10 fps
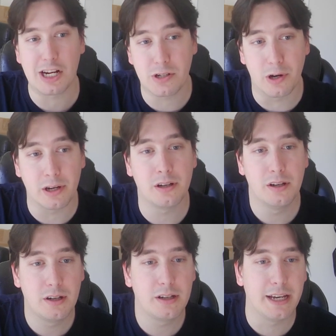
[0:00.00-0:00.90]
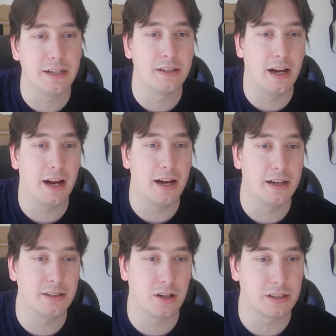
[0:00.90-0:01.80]
should in
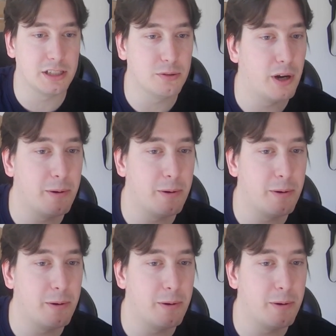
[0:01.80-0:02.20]
Dark DD1.